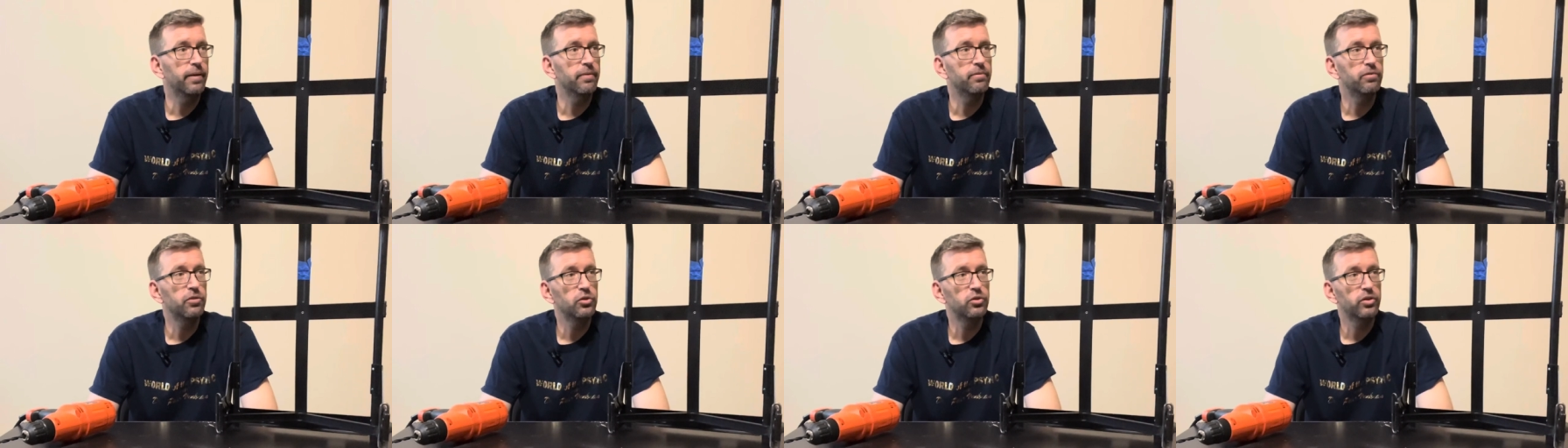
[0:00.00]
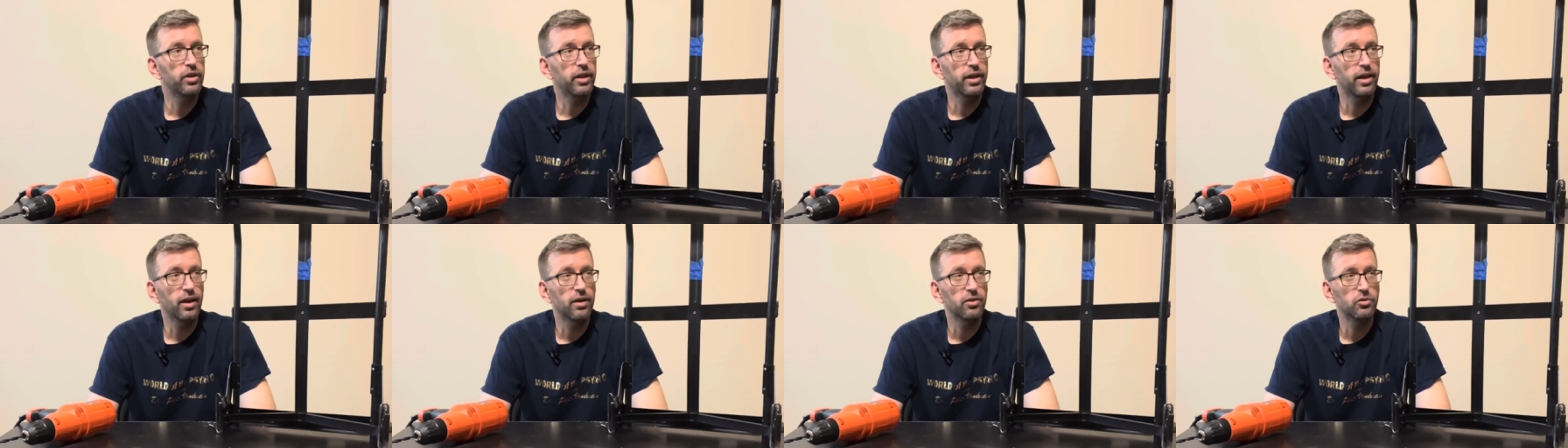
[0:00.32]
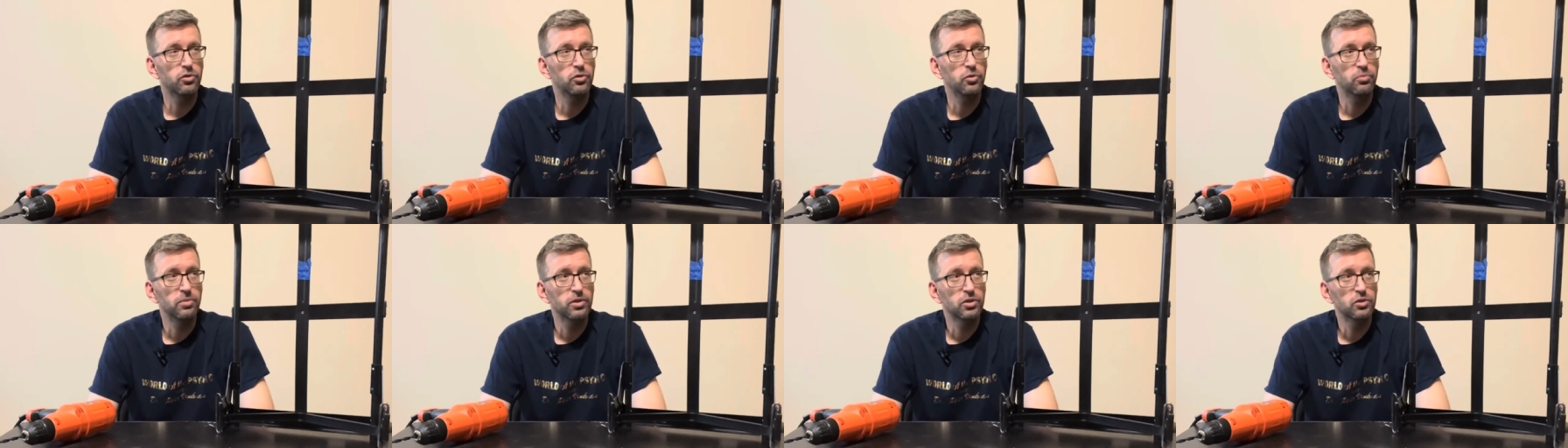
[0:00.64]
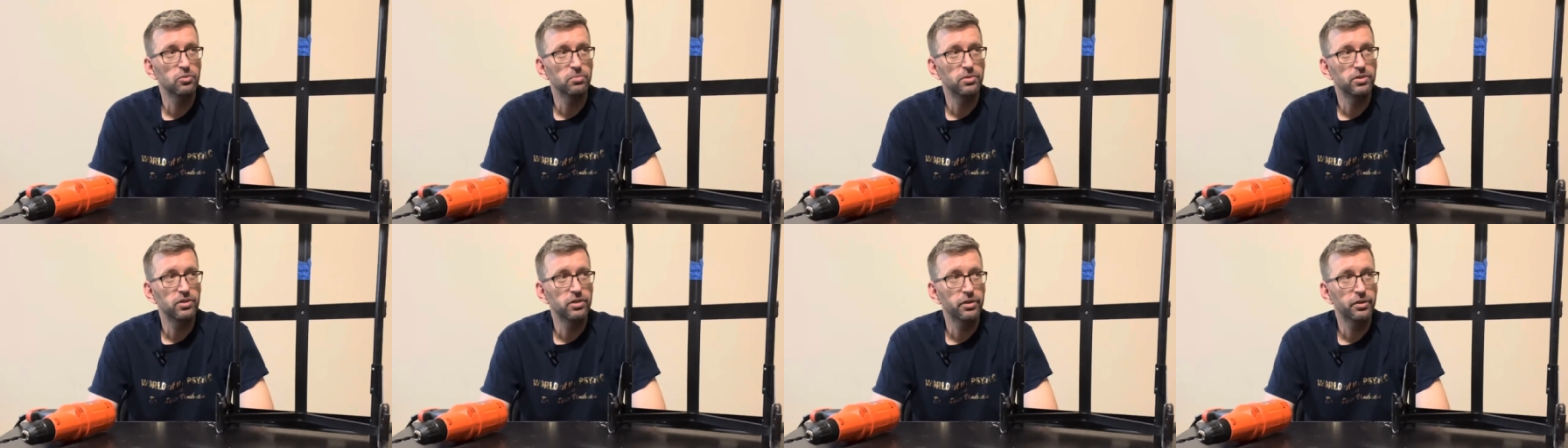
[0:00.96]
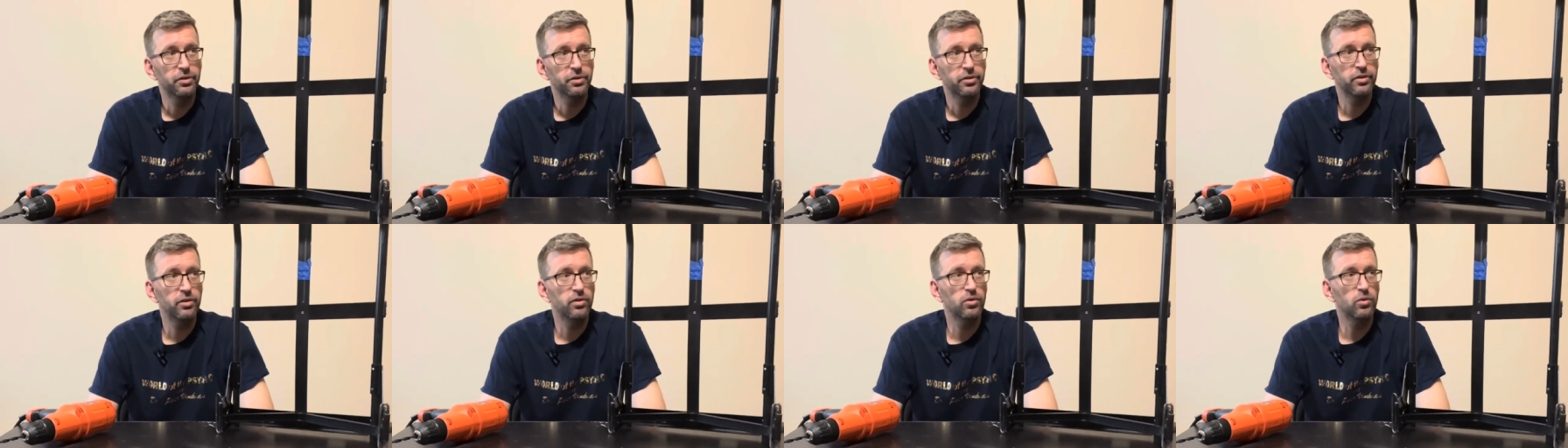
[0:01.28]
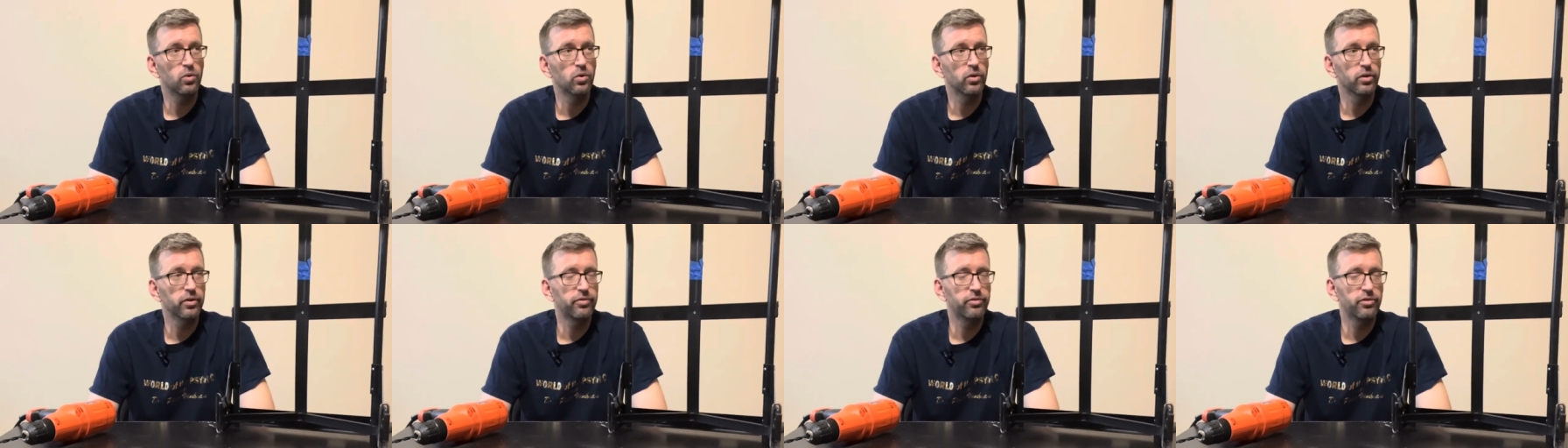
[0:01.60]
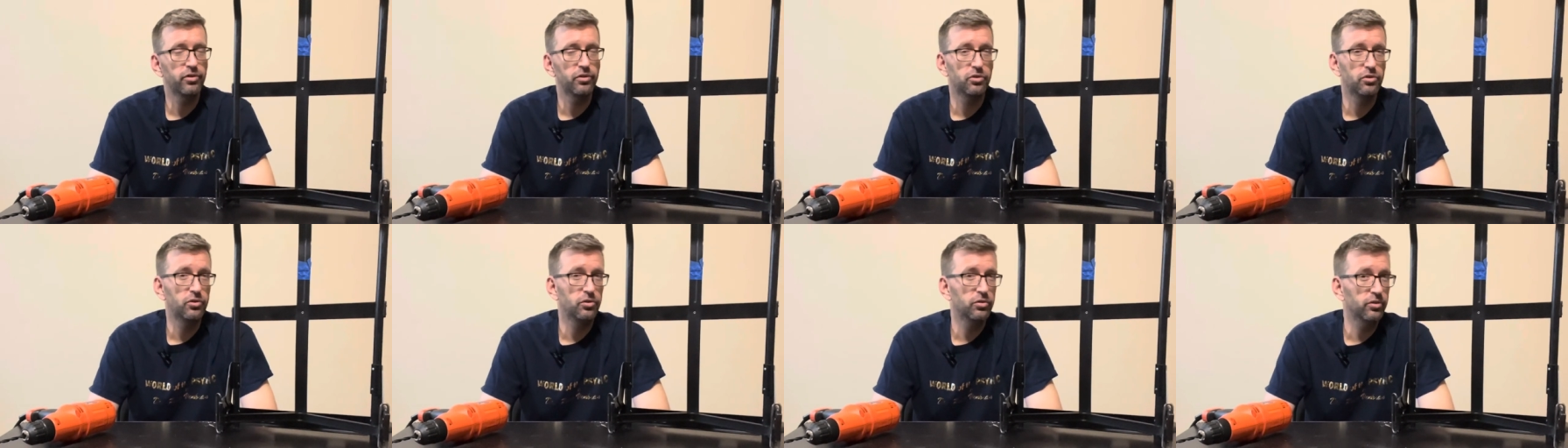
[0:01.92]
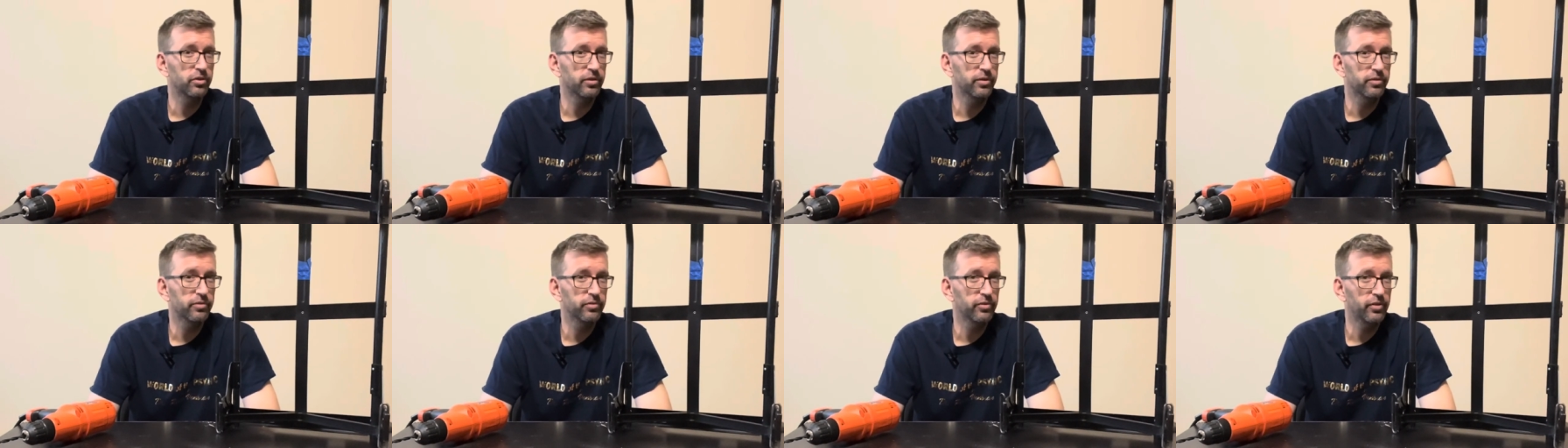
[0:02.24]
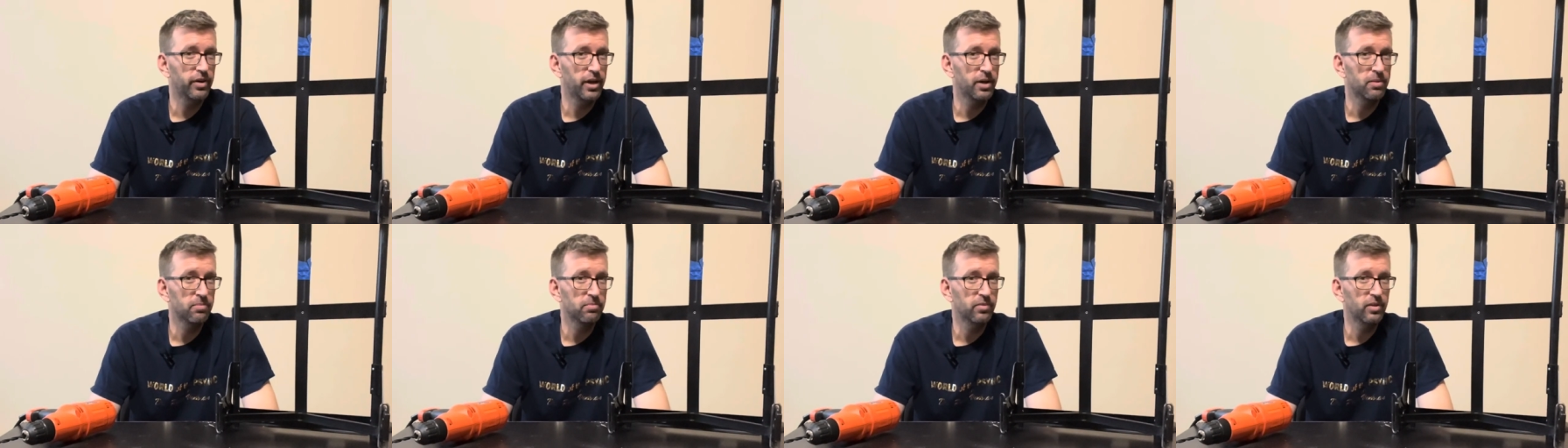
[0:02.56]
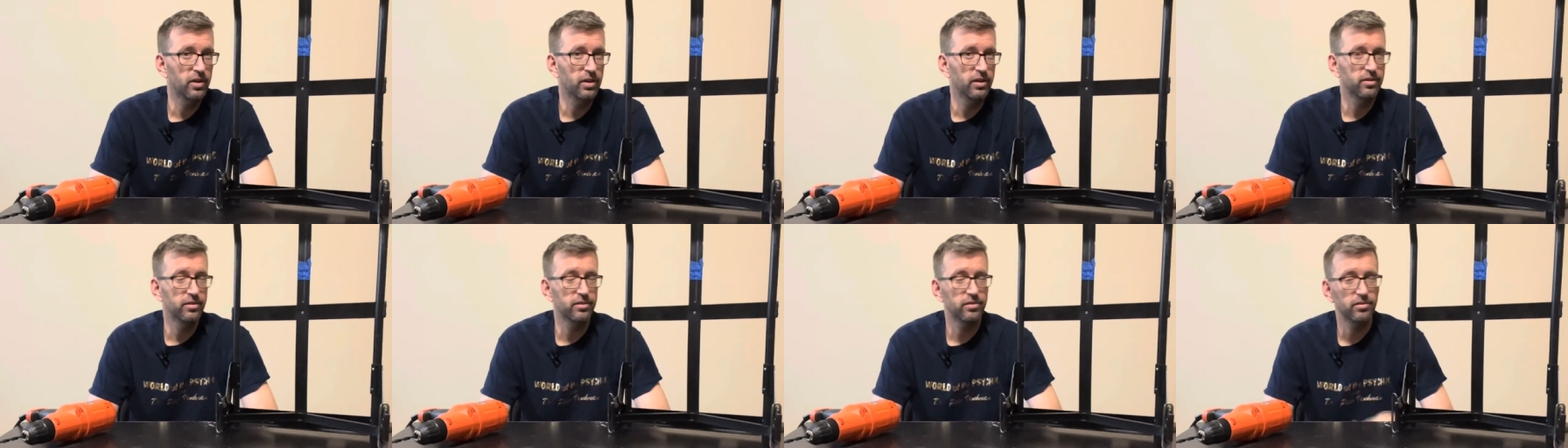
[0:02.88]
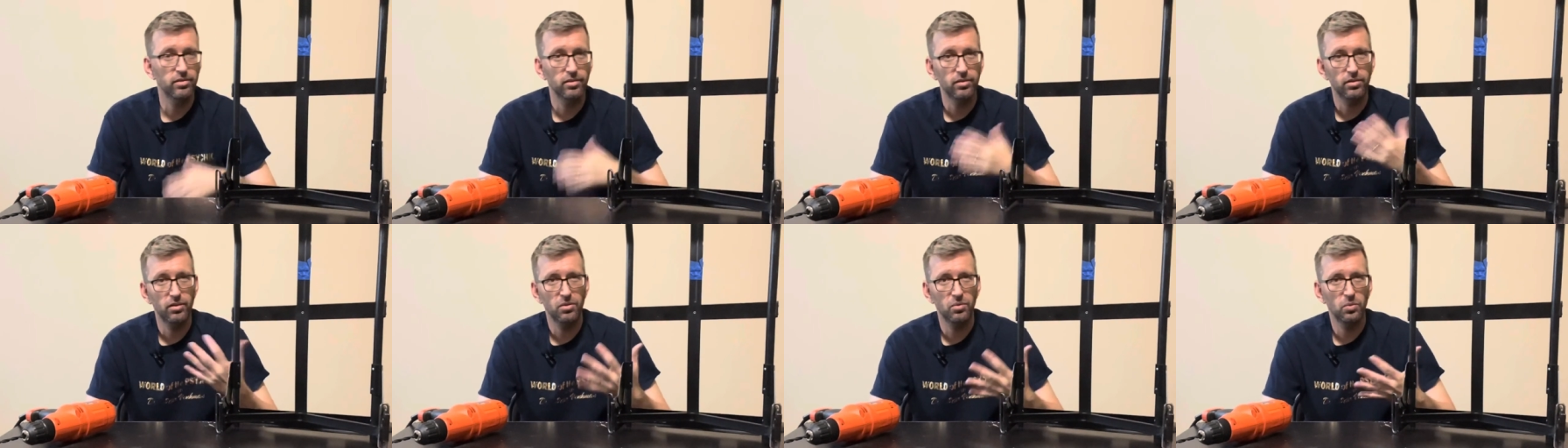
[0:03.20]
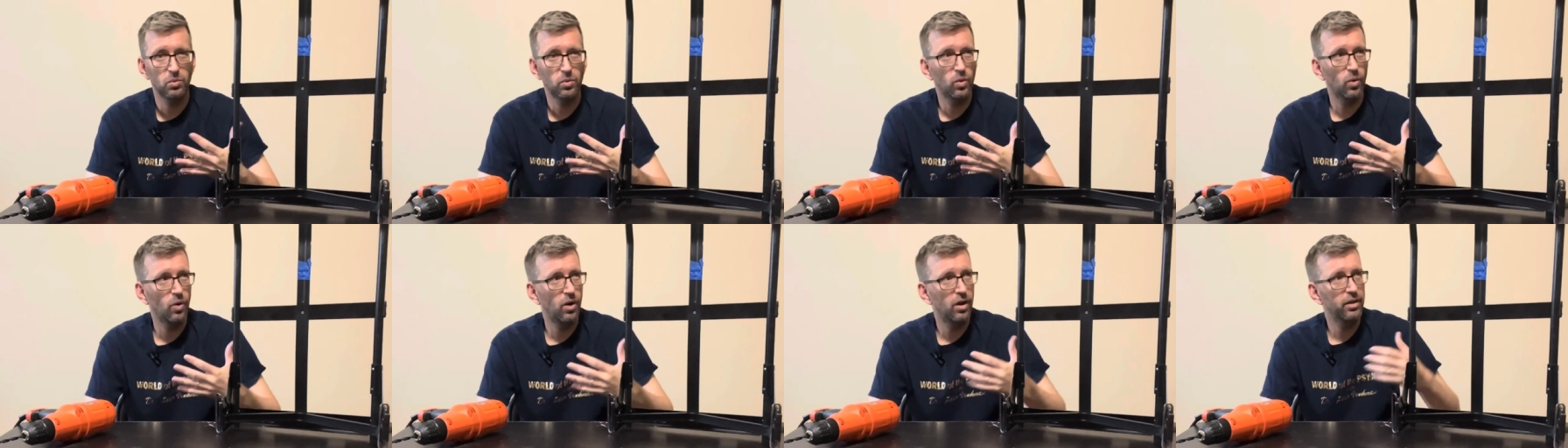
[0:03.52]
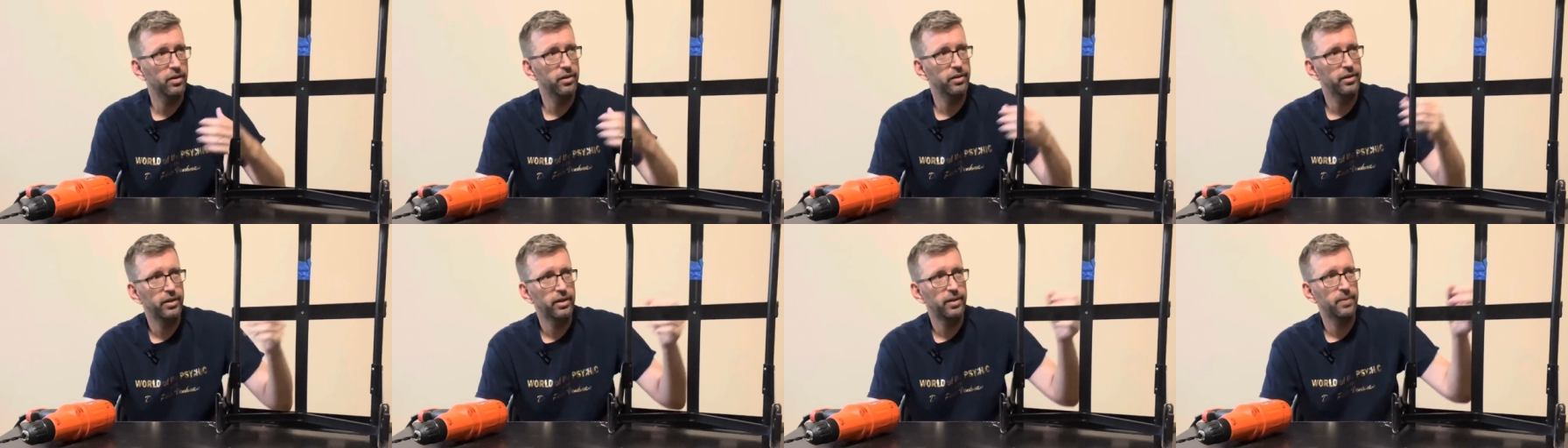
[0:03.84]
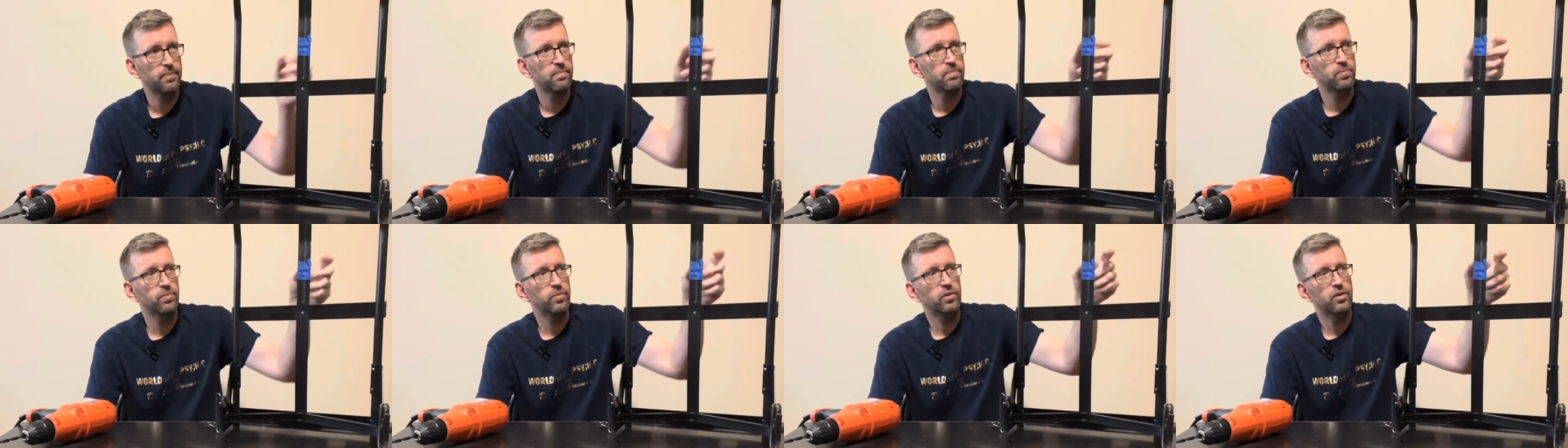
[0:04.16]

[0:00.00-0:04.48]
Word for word: you take out too much material or if you're using a frame that is low quality,